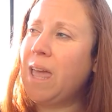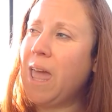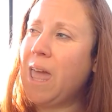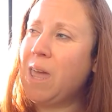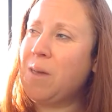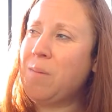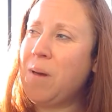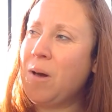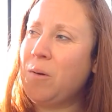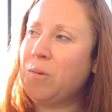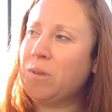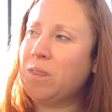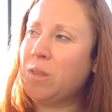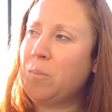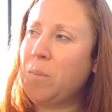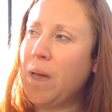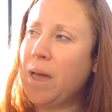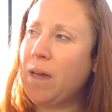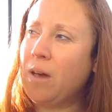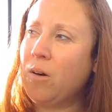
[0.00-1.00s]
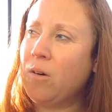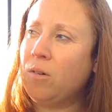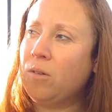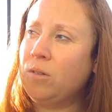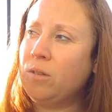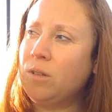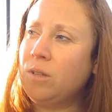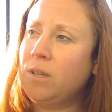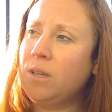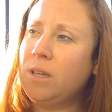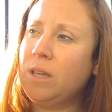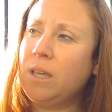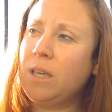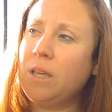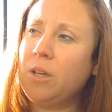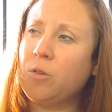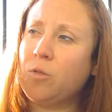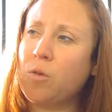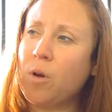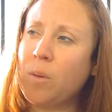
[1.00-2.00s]
came out with the pail,
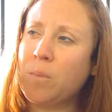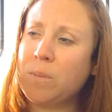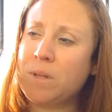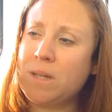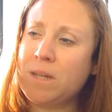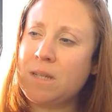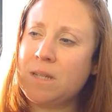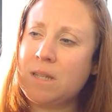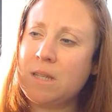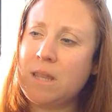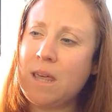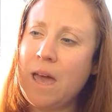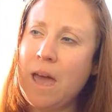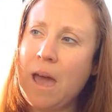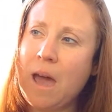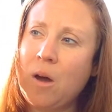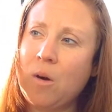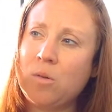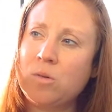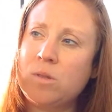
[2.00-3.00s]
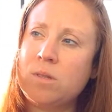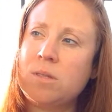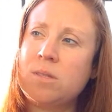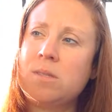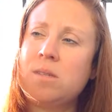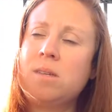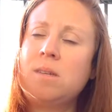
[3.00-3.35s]
he crept into the house